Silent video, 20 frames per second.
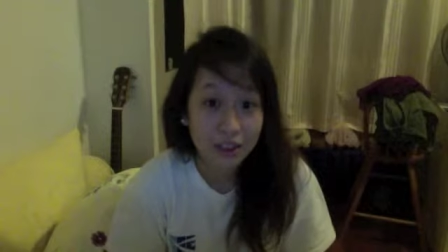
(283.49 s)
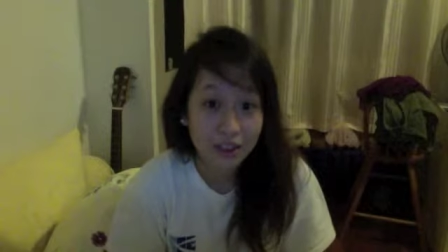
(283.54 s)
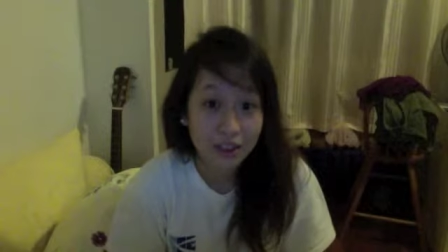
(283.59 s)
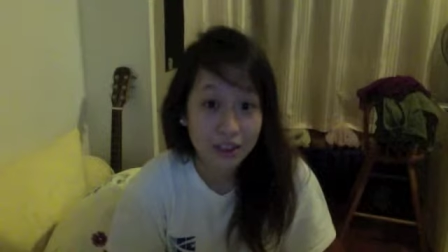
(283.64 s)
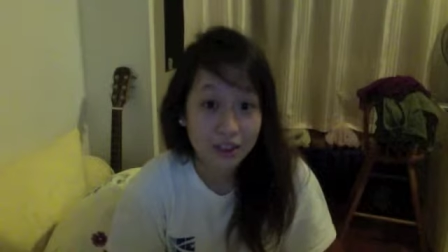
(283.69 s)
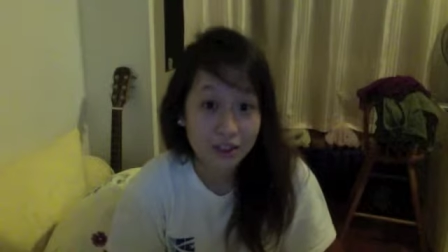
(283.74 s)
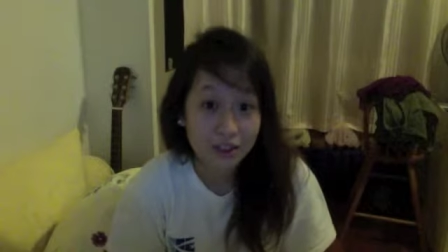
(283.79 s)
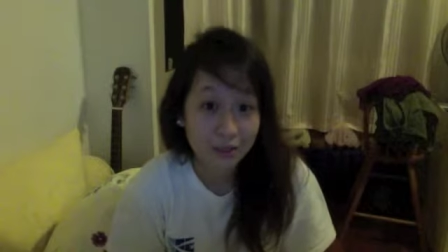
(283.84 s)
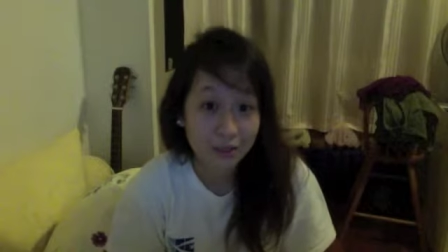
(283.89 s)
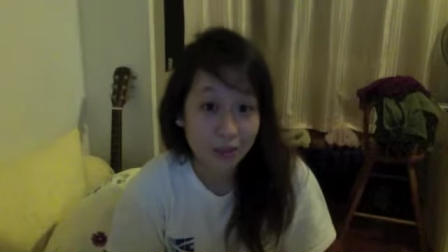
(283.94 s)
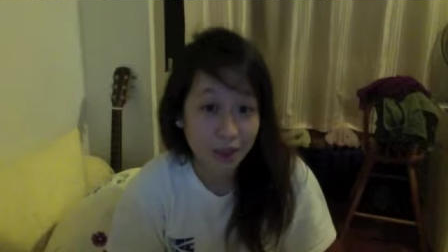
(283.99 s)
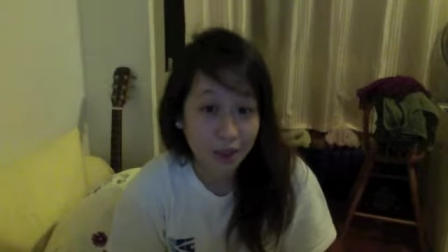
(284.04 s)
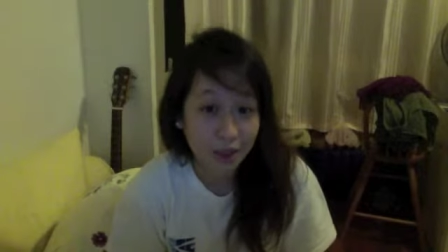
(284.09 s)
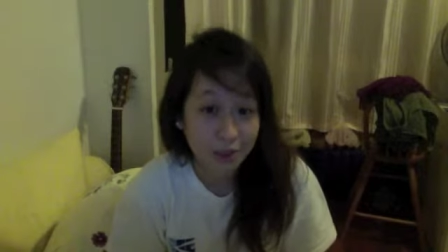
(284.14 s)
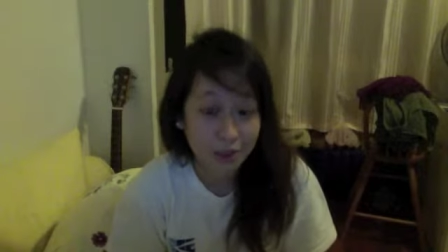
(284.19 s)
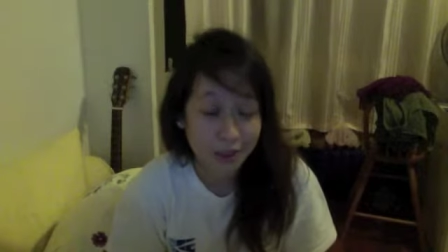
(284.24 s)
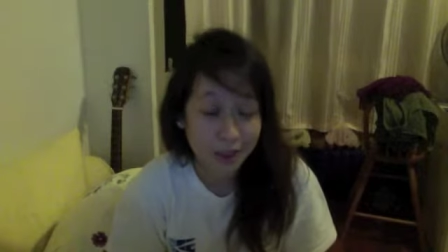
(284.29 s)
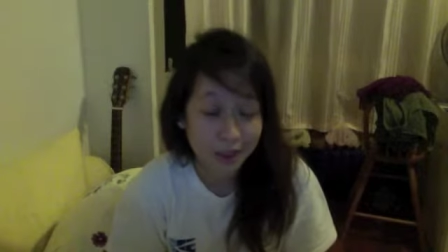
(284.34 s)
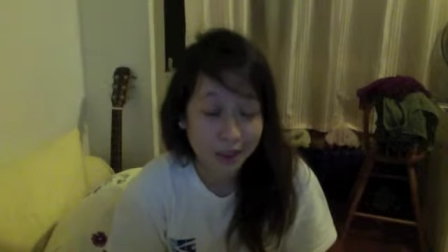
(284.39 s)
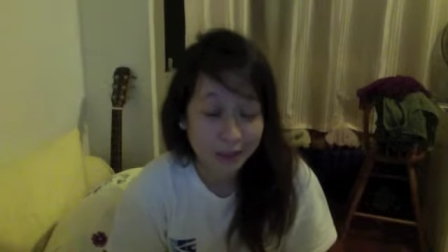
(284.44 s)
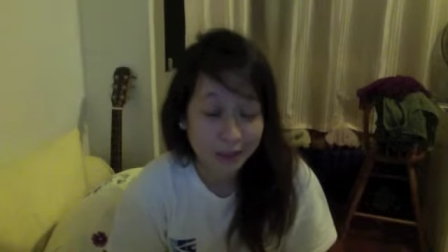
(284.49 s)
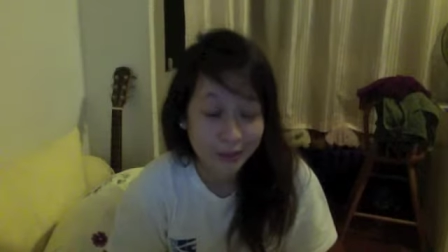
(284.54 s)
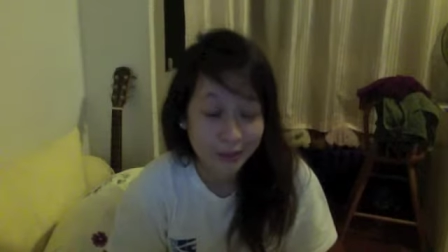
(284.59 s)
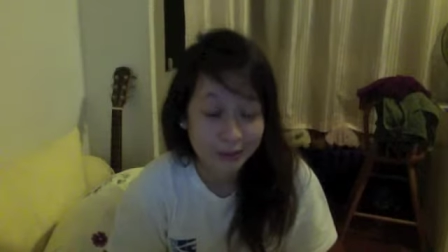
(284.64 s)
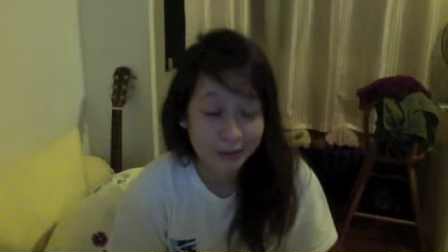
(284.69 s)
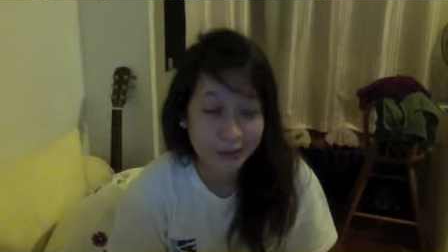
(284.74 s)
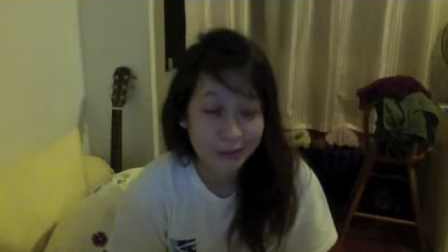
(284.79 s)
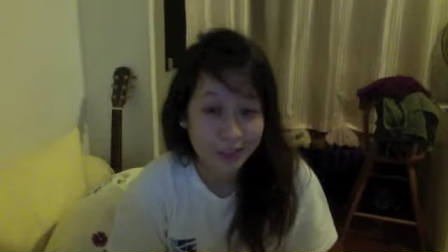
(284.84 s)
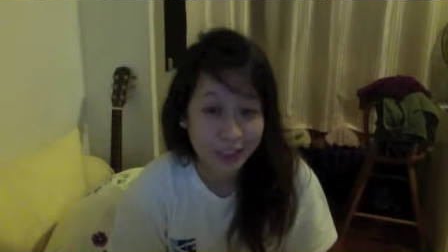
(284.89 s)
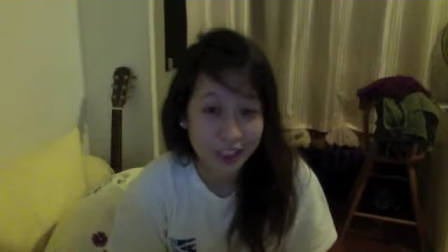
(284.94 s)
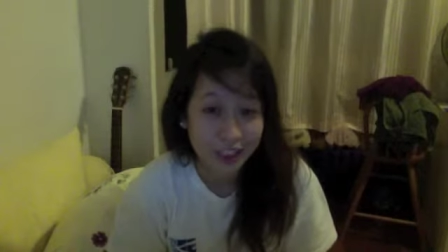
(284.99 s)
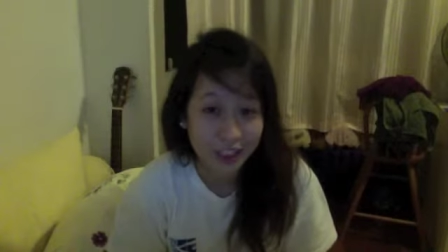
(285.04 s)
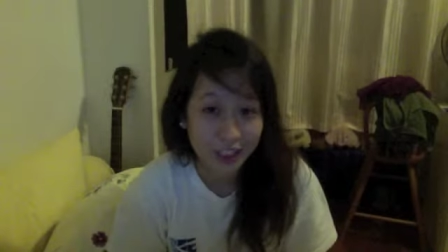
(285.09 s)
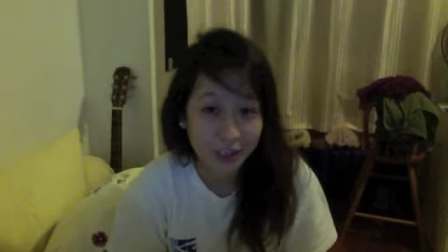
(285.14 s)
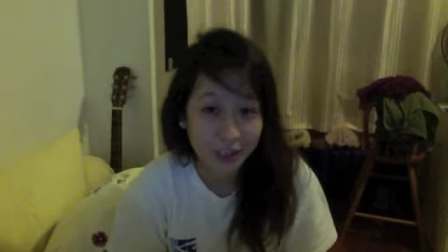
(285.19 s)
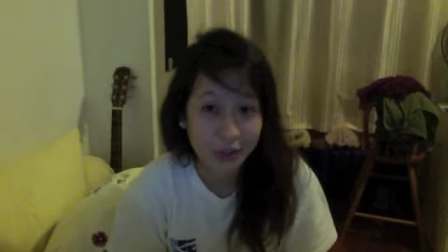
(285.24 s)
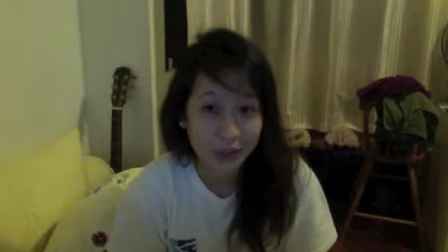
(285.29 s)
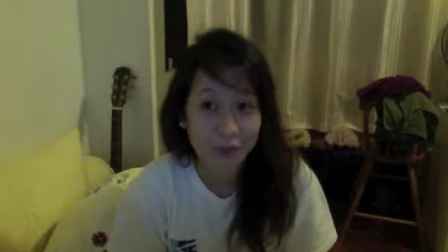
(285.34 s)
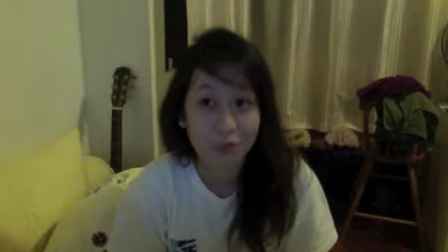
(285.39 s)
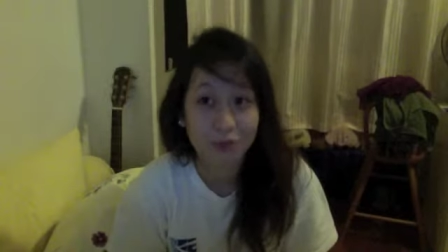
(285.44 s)
it's something on this. He
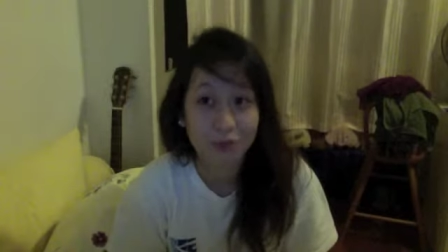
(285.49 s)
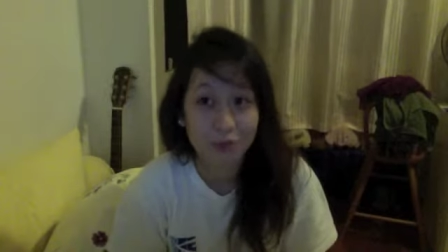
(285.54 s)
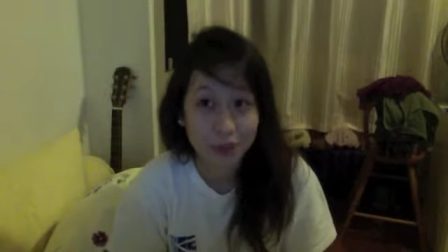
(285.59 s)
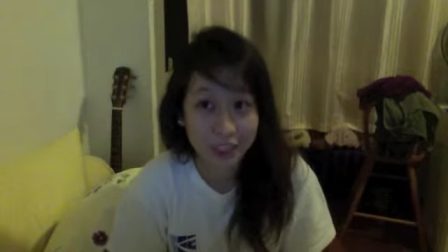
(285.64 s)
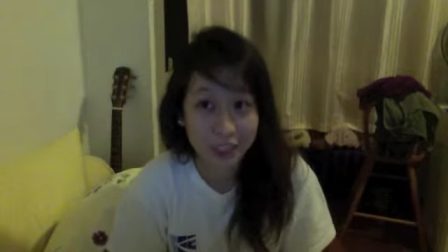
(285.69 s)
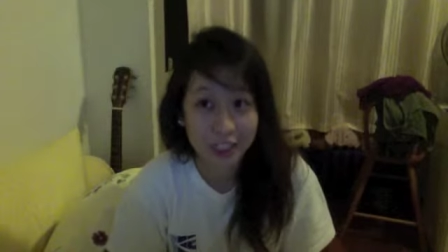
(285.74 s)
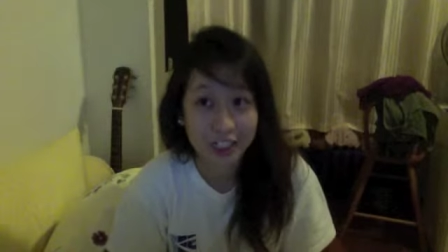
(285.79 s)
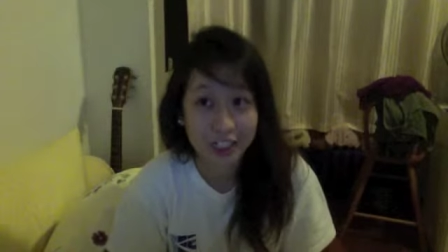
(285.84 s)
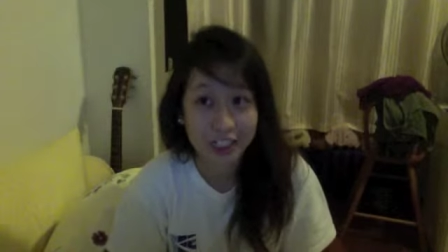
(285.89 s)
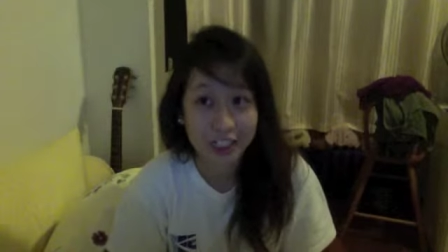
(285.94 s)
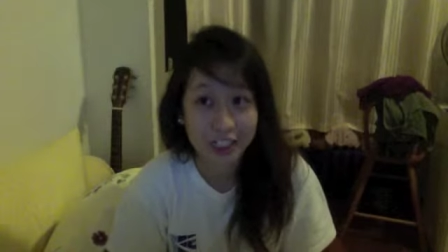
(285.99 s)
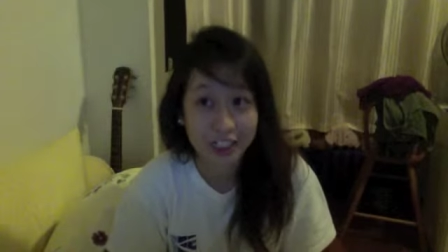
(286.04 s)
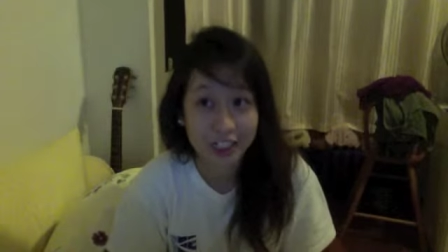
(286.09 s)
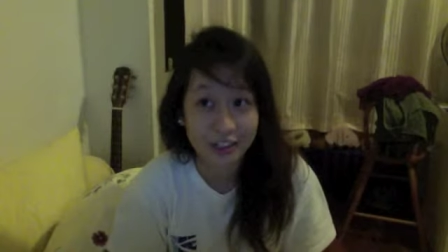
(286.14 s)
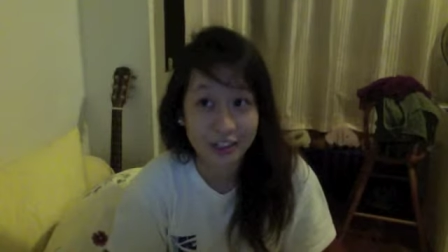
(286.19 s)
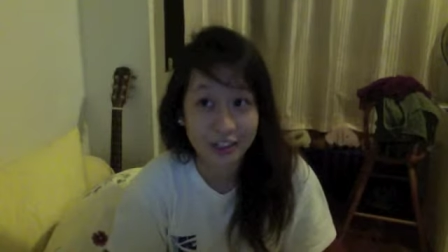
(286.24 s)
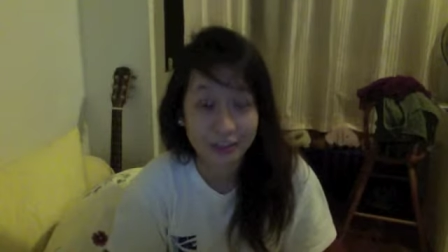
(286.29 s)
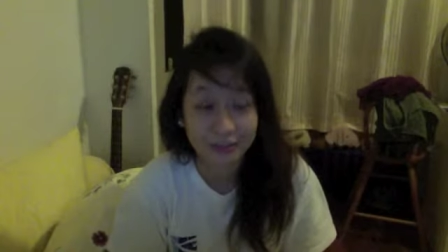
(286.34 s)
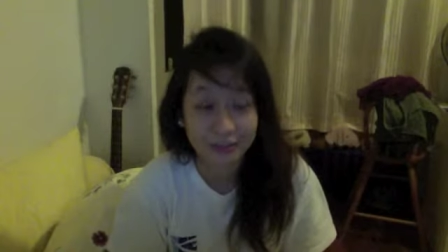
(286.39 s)
has really nice hair.